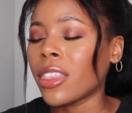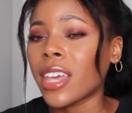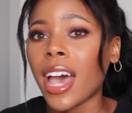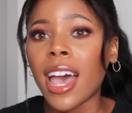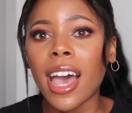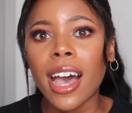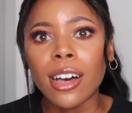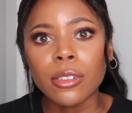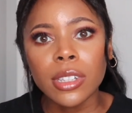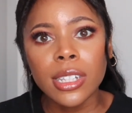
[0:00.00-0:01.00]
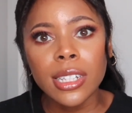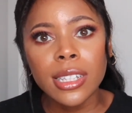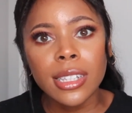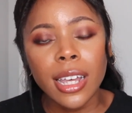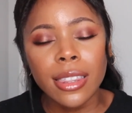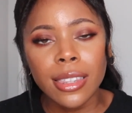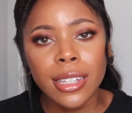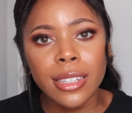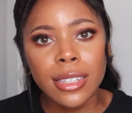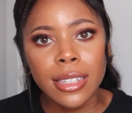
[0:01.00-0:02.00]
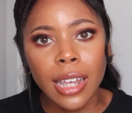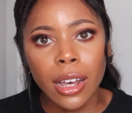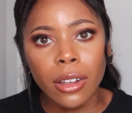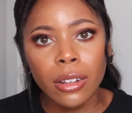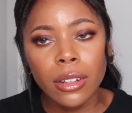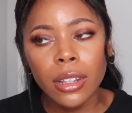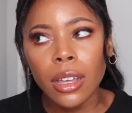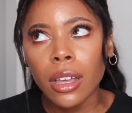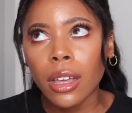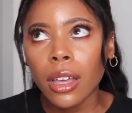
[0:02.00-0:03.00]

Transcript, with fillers: the houses that they sell